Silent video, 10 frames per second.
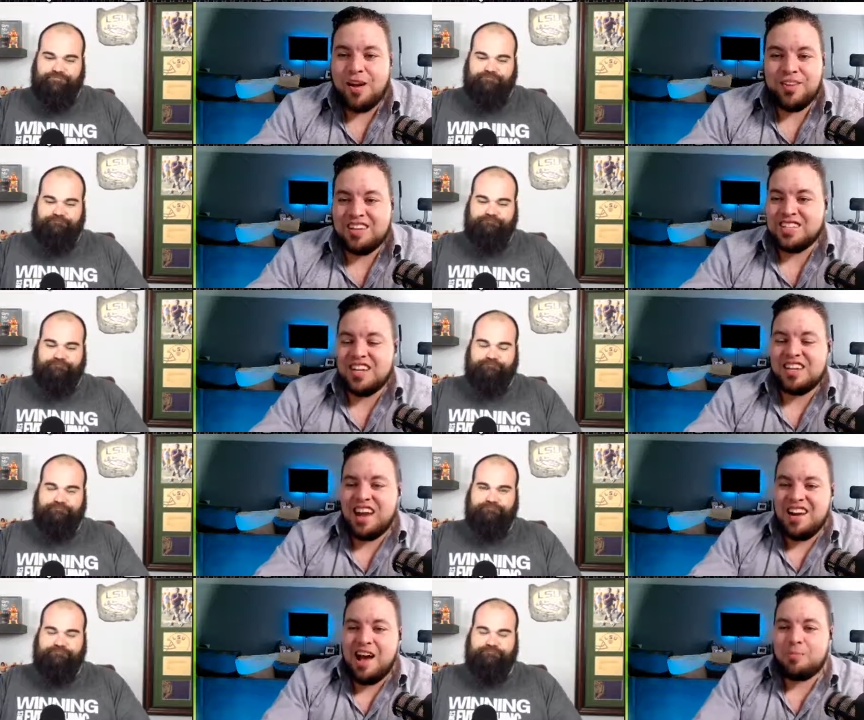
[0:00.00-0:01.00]
Speaker 1: Yeti said
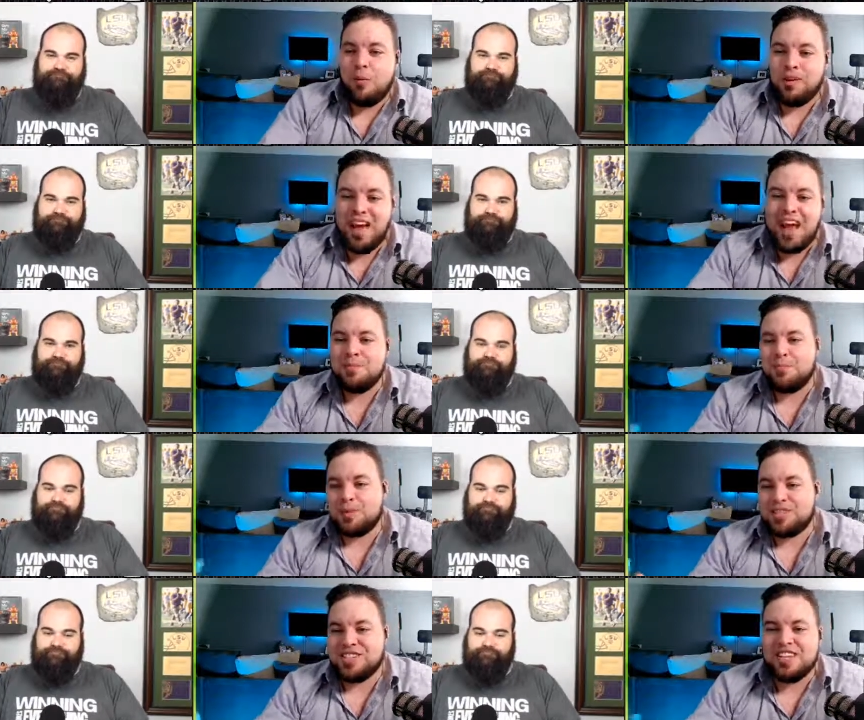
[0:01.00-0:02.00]

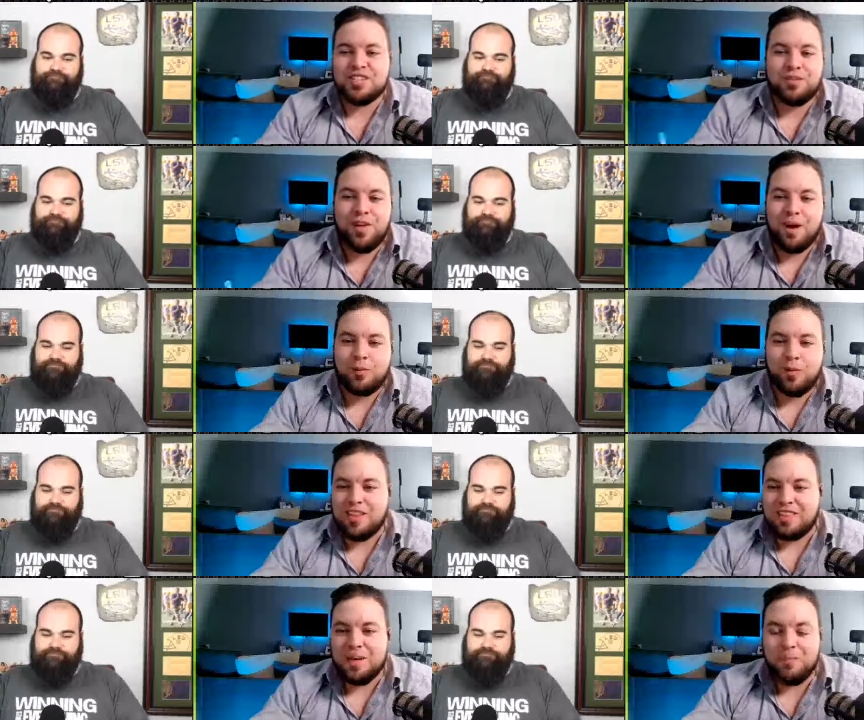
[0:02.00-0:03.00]
99.8% survival
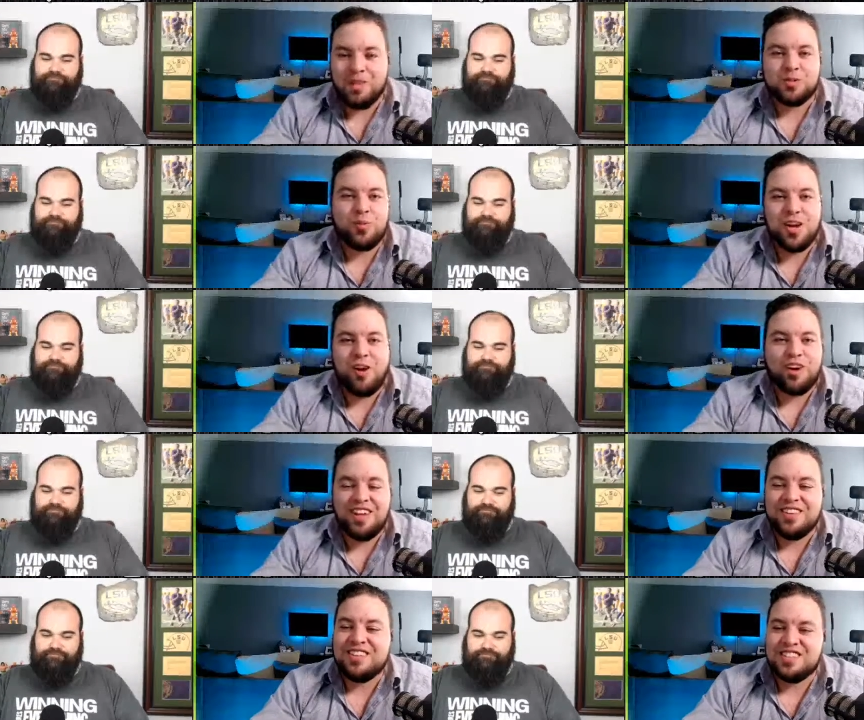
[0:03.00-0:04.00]
rate. That means we are
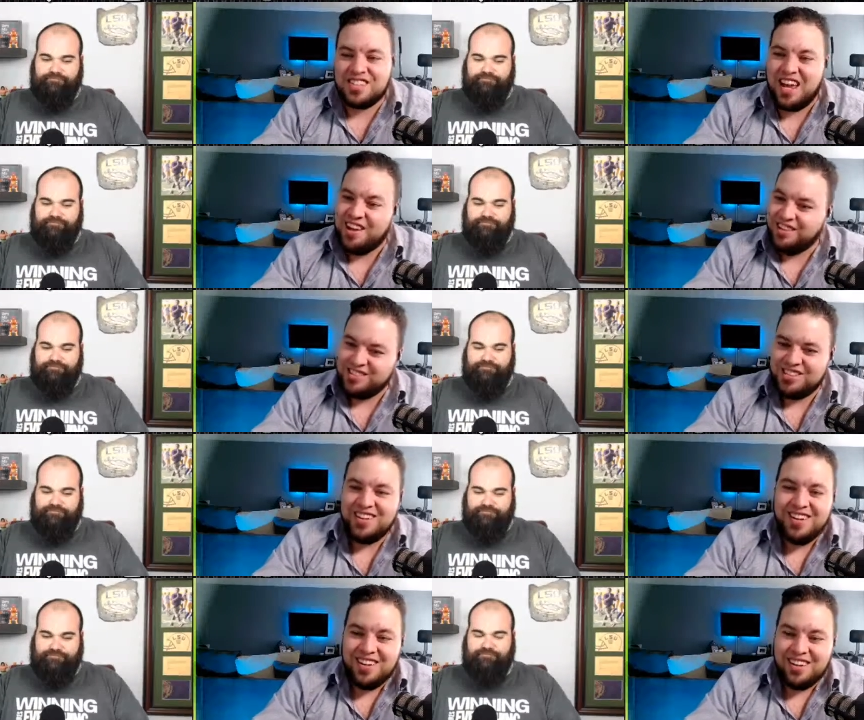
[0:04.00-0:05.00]
in the stands.
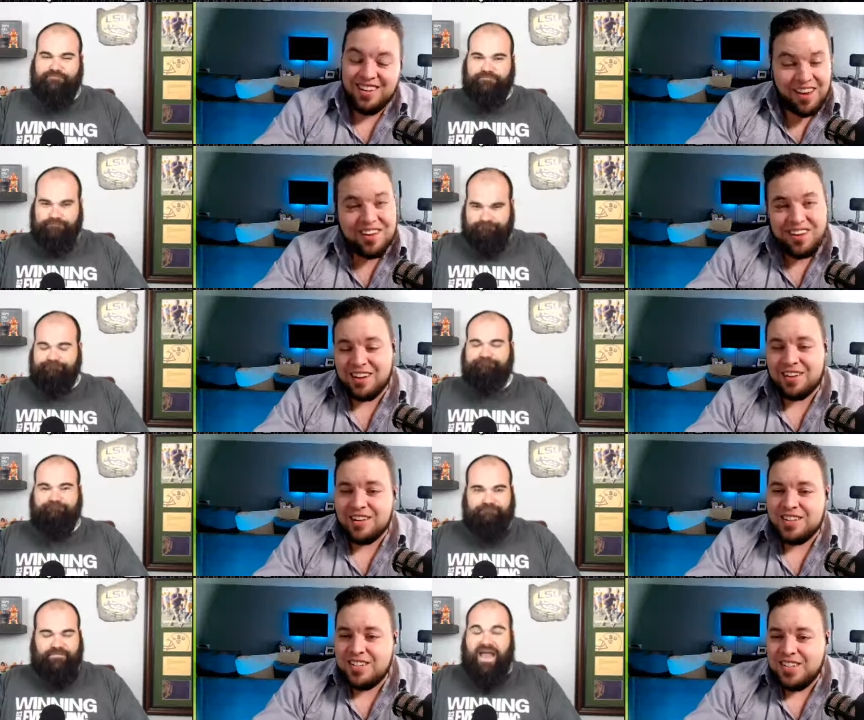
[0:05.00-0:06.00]
Yeah, I
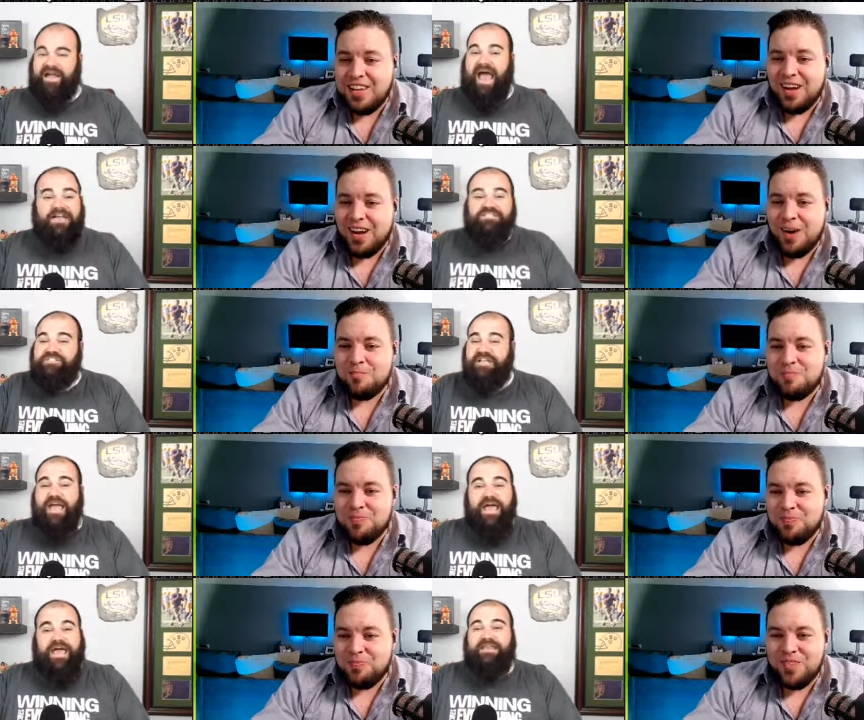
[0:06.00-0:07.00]
agree.
Speaker 2: I, I um, just,
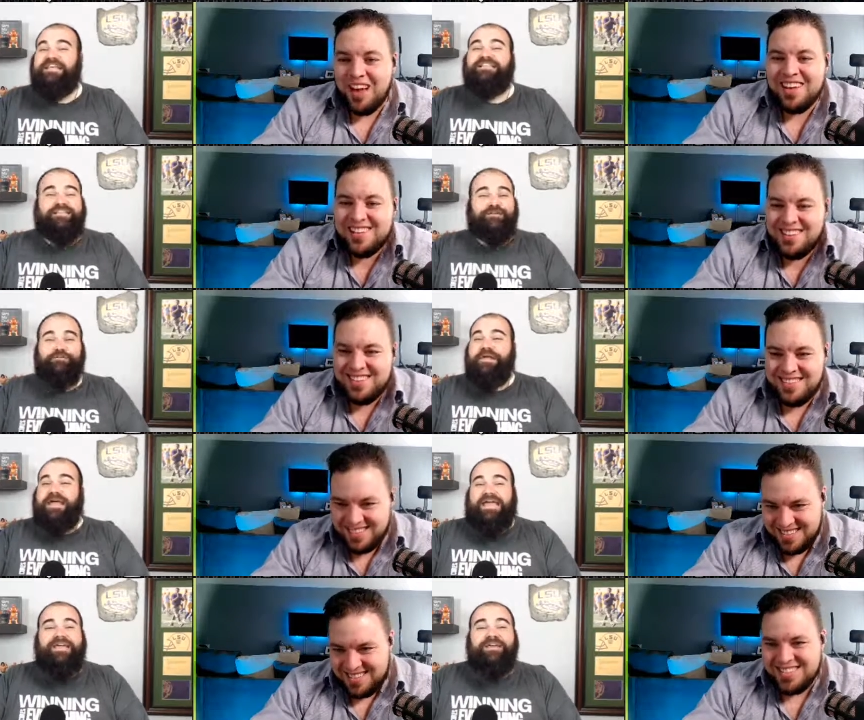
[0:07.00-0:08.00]
it, listen, dude,
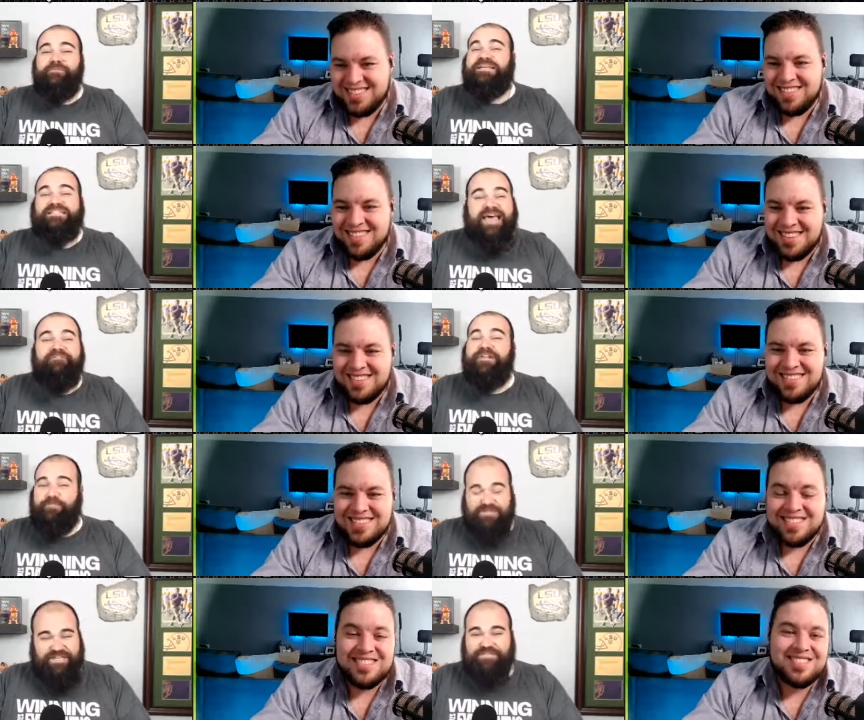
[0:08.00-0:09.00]
it could be
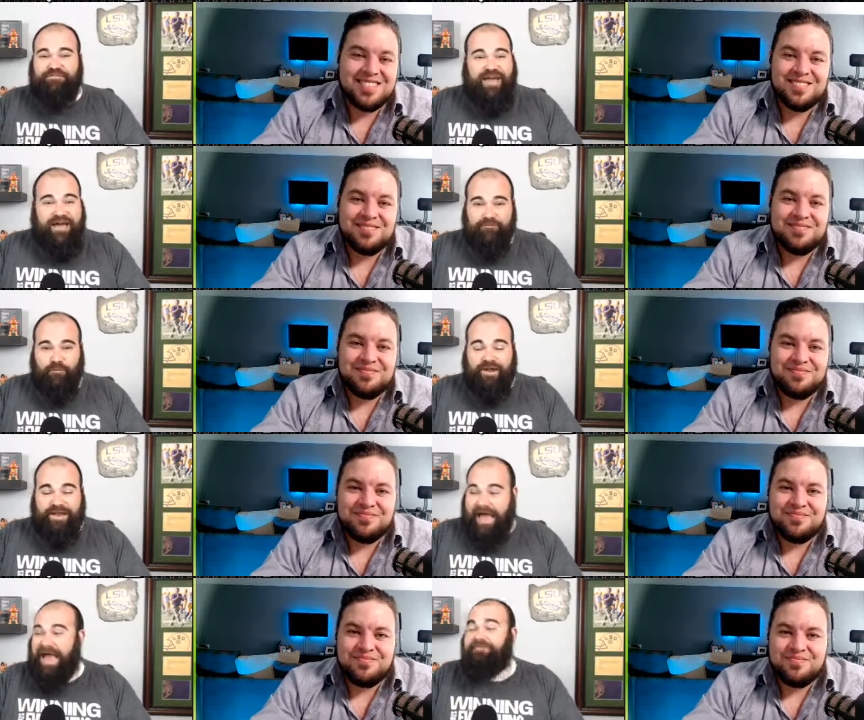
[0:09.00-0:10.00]
70% survival
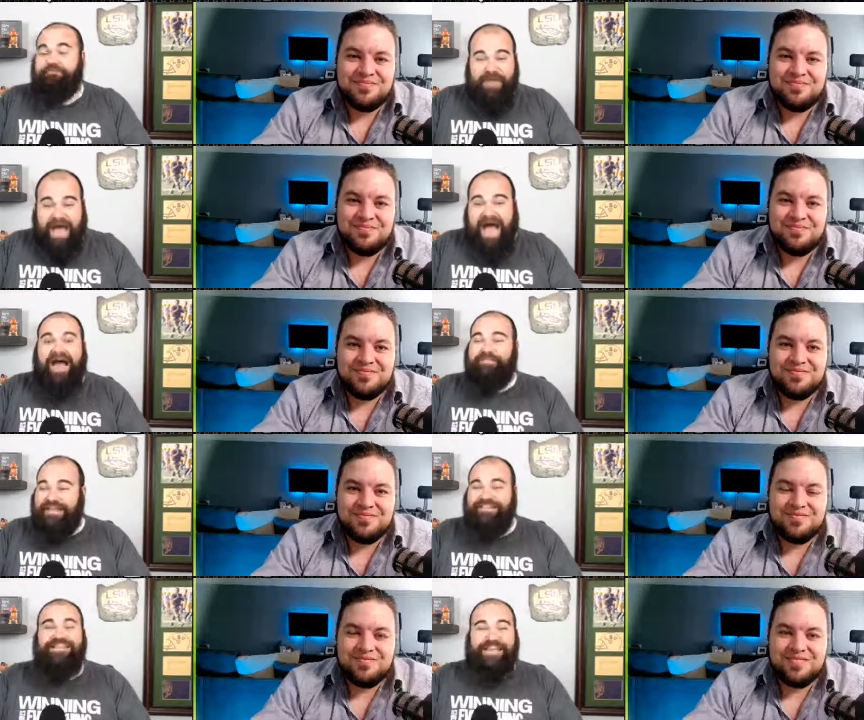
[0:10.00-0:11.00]
rate. I, I
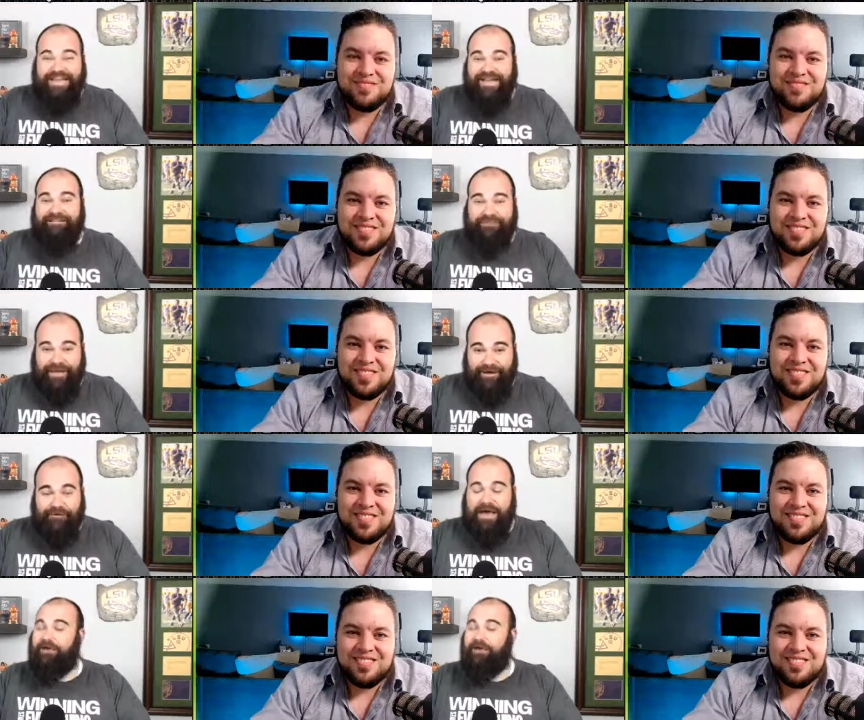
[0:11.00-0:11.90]
think the NFL, I don't